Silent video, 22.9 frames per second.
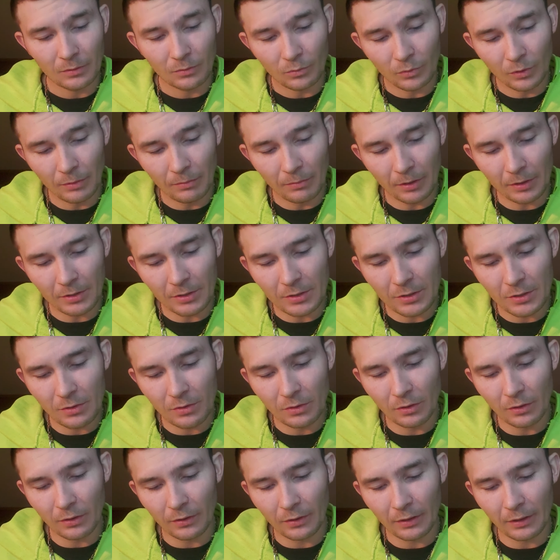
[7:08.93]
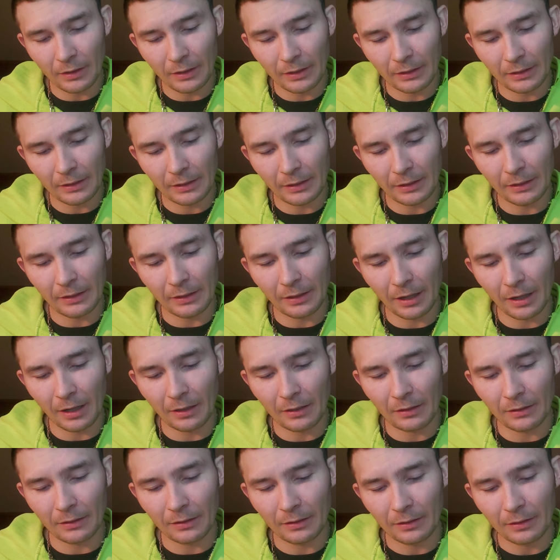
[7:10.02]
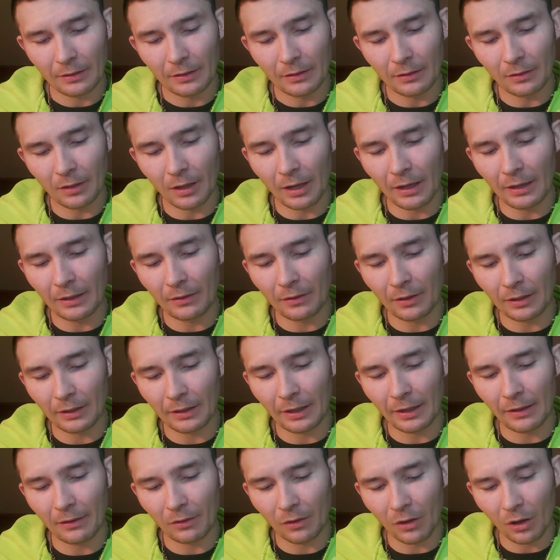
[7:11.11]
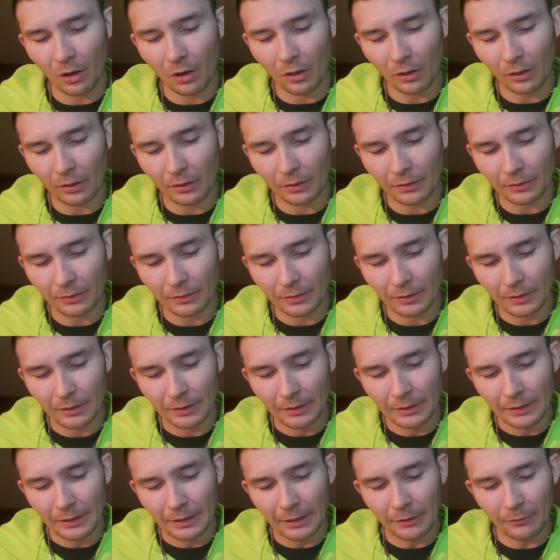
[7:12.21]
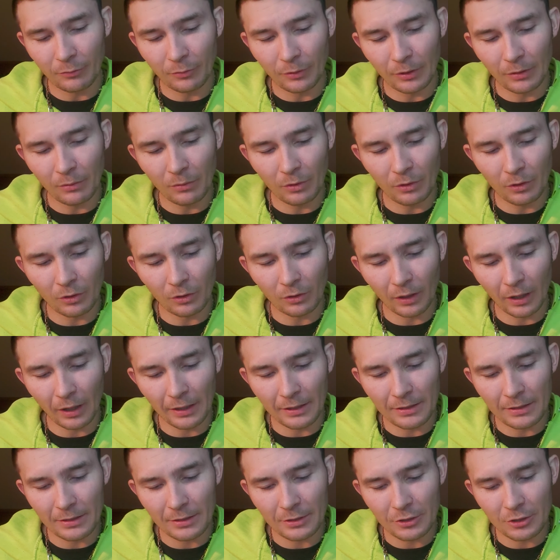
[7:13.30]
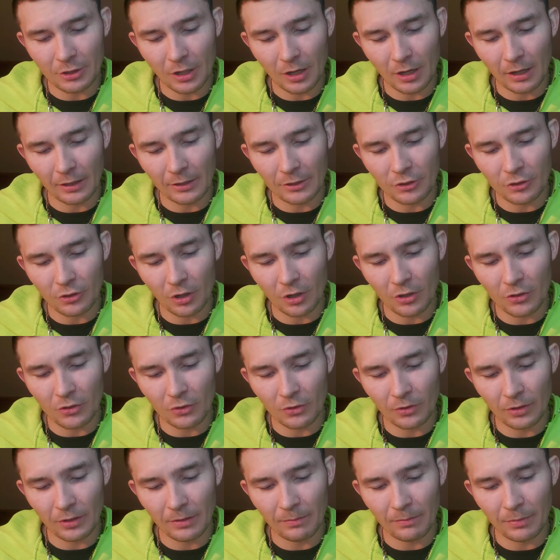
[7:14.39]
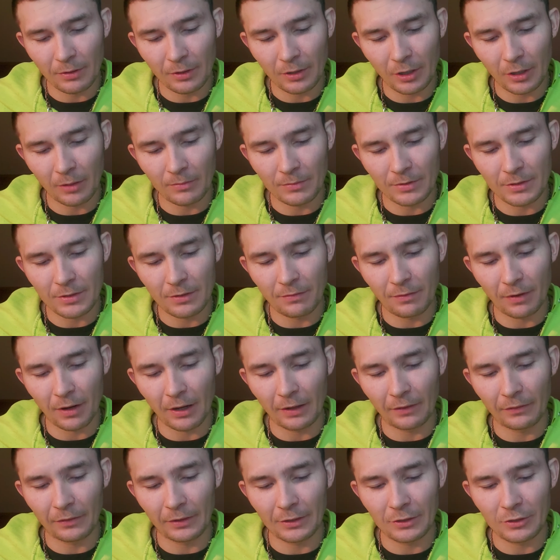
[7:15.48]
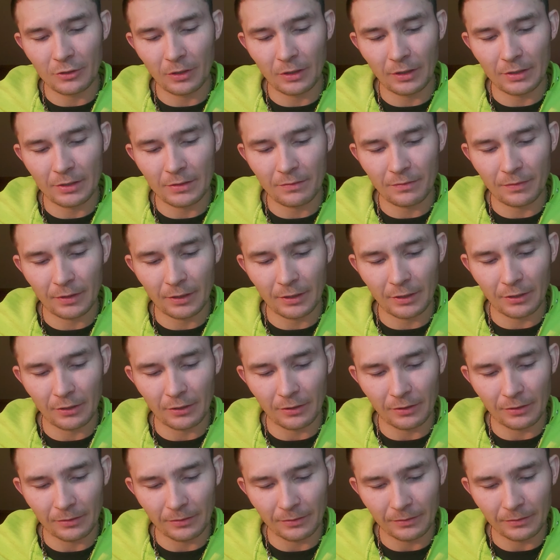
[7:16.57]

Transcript: We must do the thing and not lie like a log. If we will arise and shine, drudgery becomes divinely transfigured.